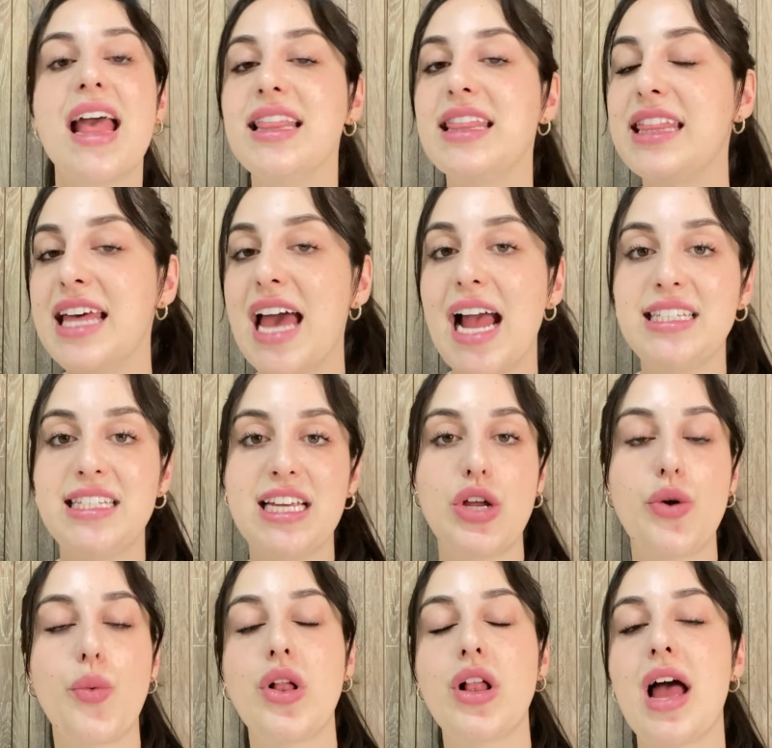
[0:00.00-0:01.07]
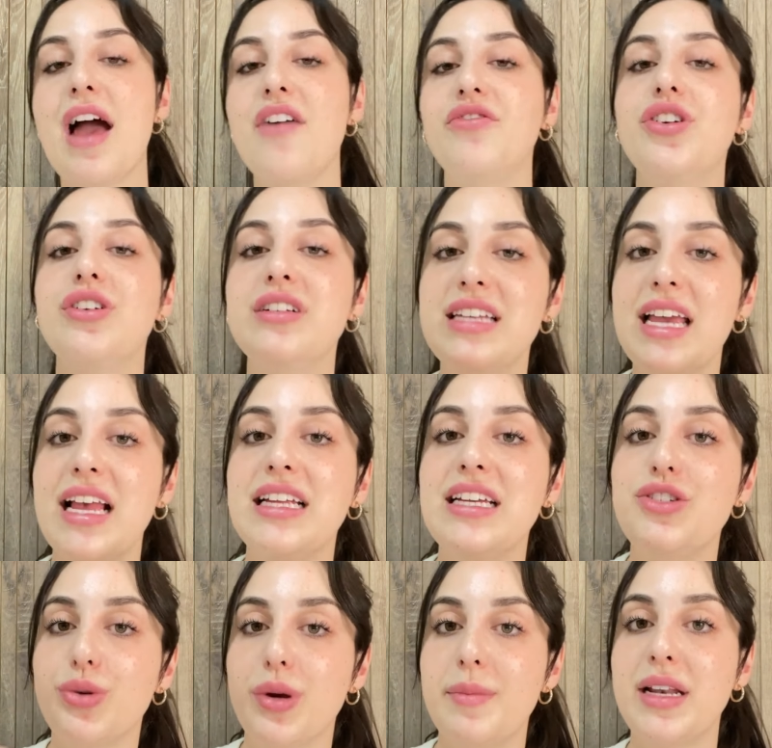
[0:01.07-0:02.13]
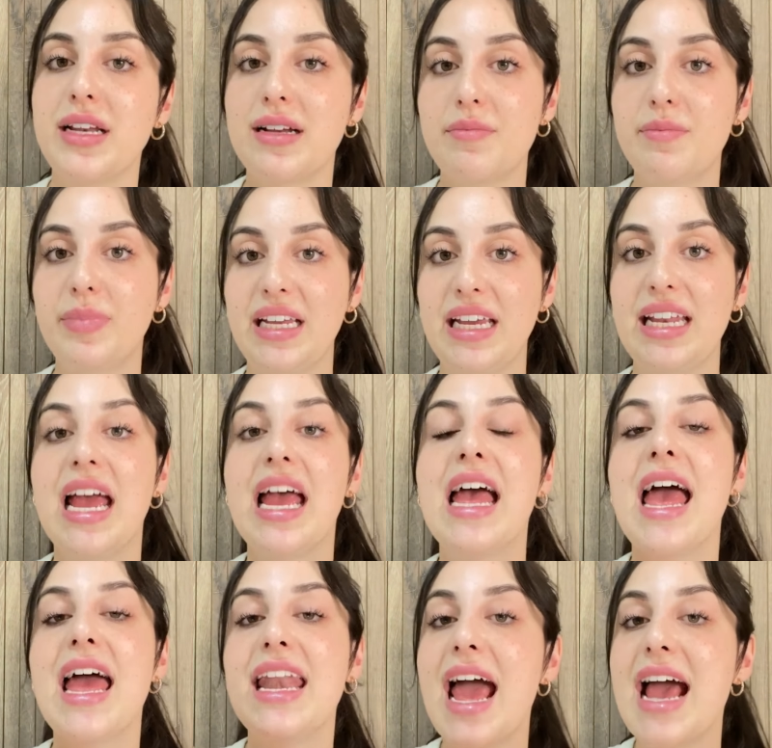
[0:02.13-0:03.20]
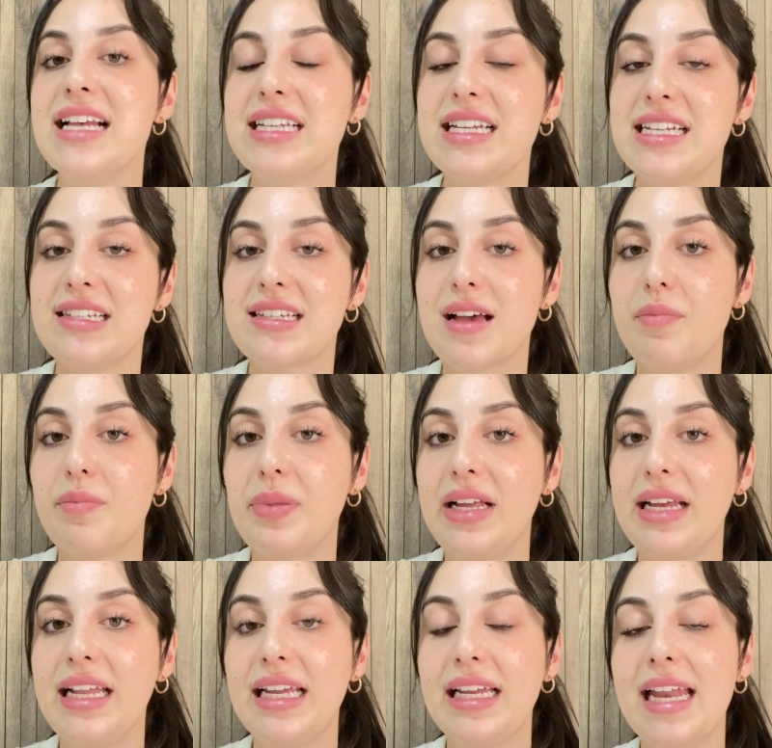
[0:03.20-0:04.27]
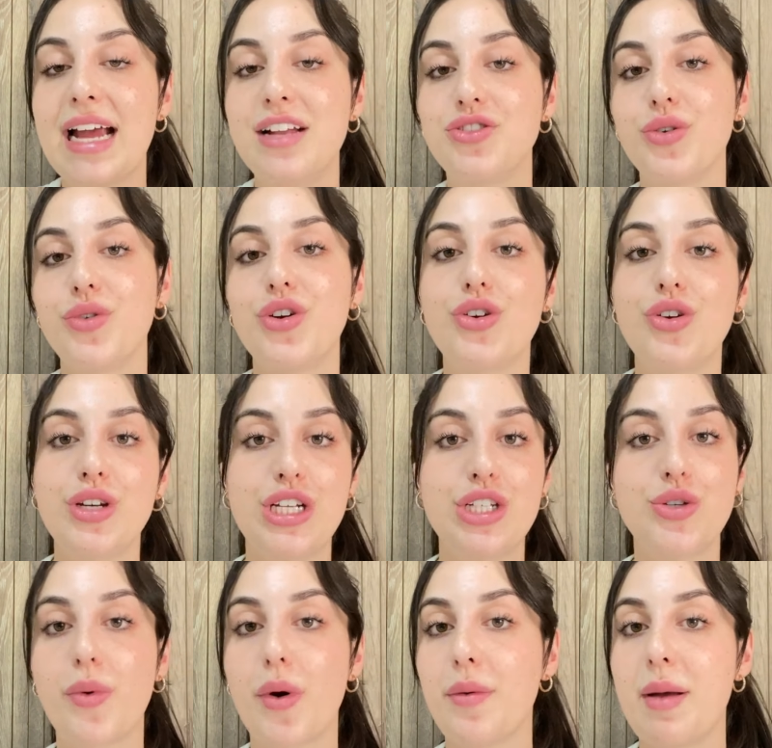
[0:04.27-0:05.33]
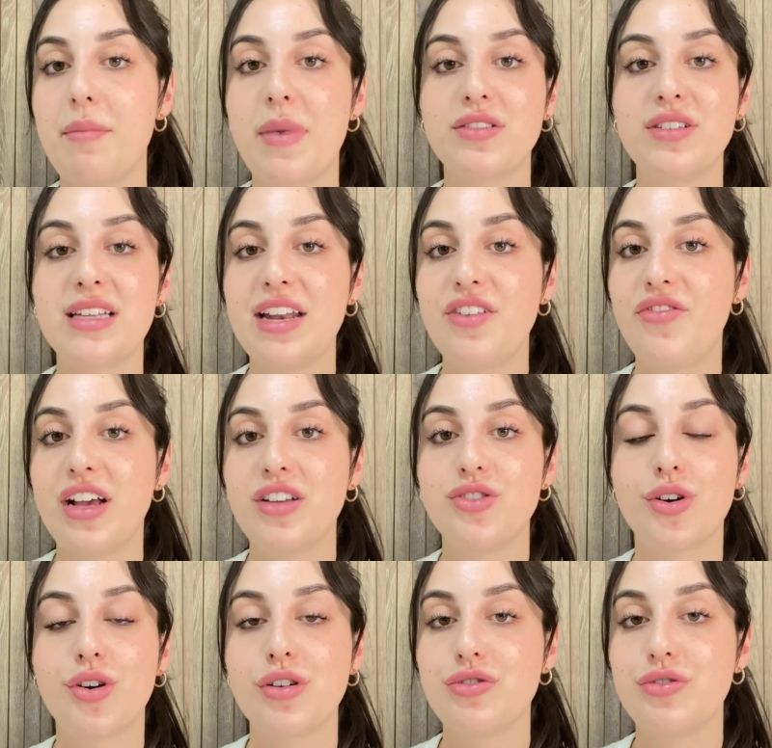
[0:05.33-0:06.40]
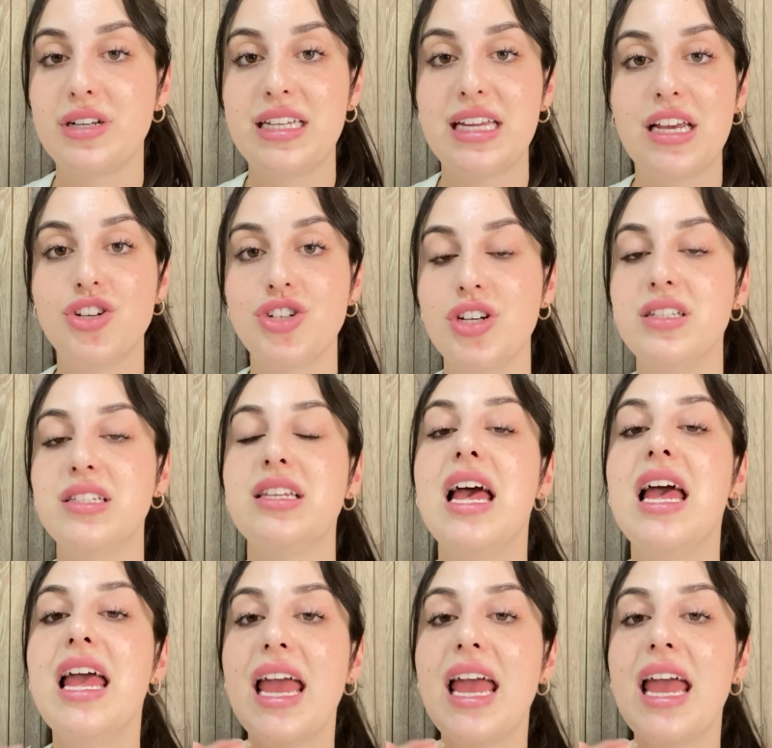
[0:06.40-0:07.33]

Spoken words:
and that's it. You will have your daily treatment complete. And as it is completely natural, you don't need to worry about side effects or contradictions.